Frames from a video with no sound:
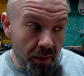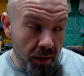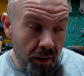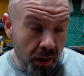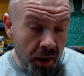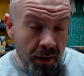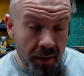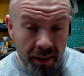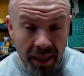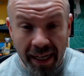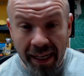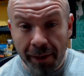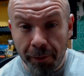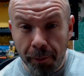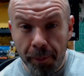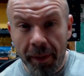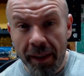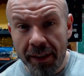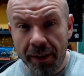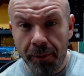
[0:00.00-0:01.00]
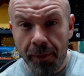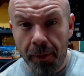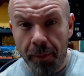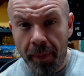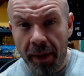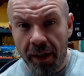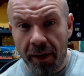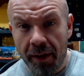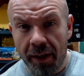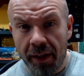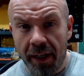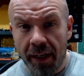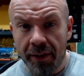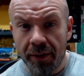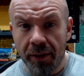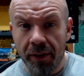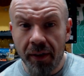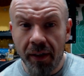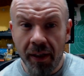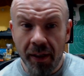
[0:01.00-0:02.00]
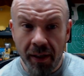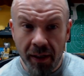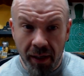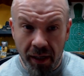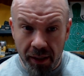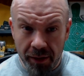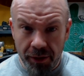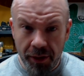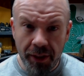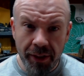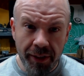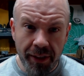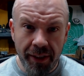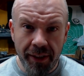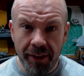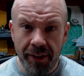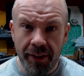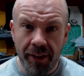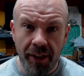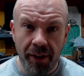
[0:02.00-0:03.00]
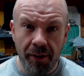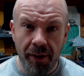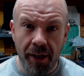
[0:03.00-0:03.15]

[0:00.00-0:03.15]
I can replace it with a better connector, adjust his sear